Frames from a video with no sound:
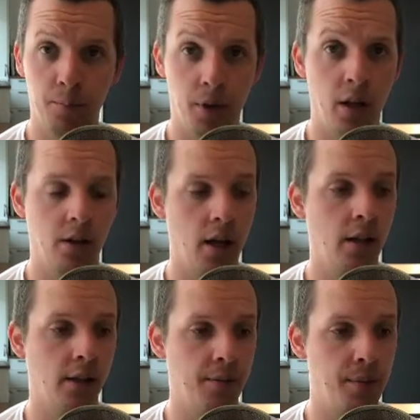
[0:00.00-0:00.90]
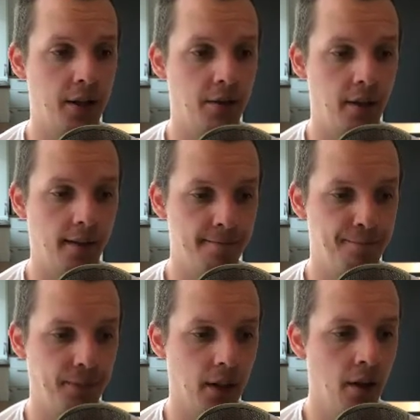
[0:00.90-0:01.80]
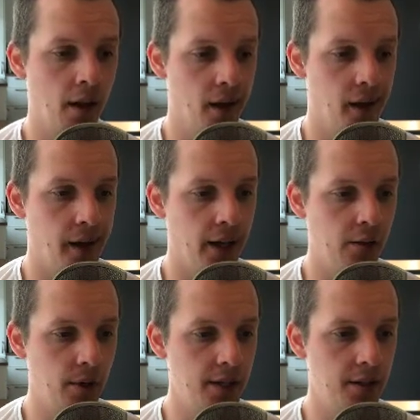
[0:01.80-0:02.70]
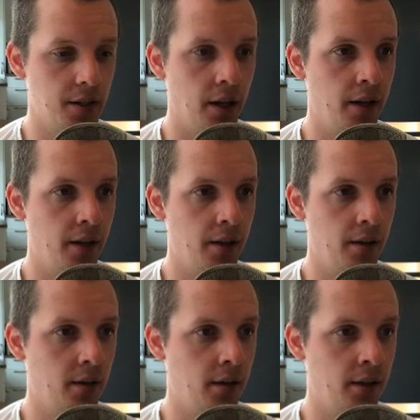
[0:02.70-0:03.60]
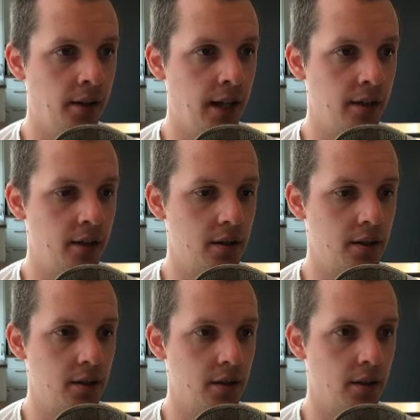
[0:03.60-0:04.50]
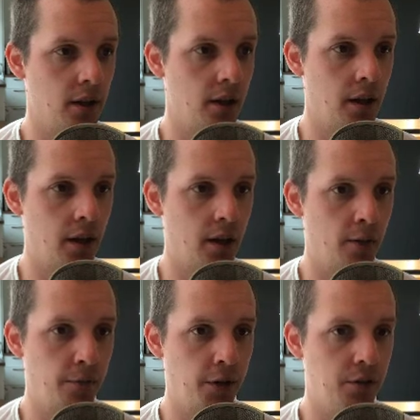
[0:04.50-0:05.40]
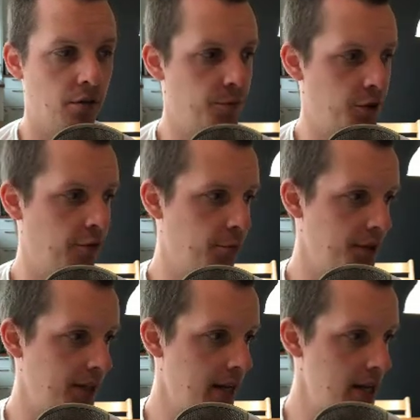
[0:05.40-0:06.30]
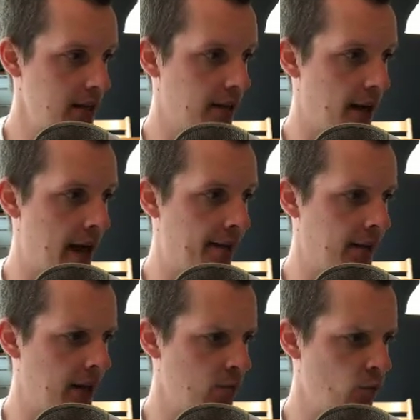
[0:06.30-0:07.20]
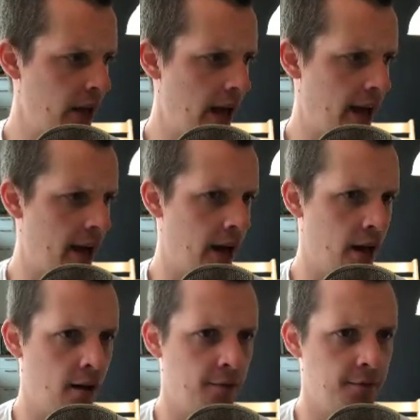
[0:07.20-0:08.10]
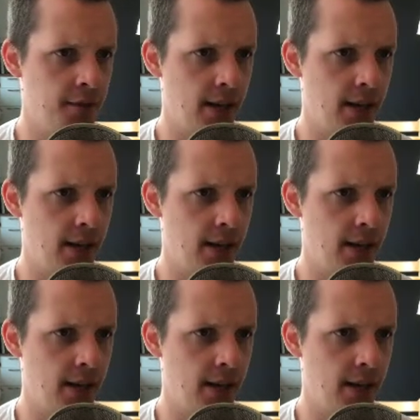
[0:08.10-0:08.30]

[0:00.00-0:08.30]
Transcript: But I'll get back to that. Anyways, that's Flutter observable state, and then we have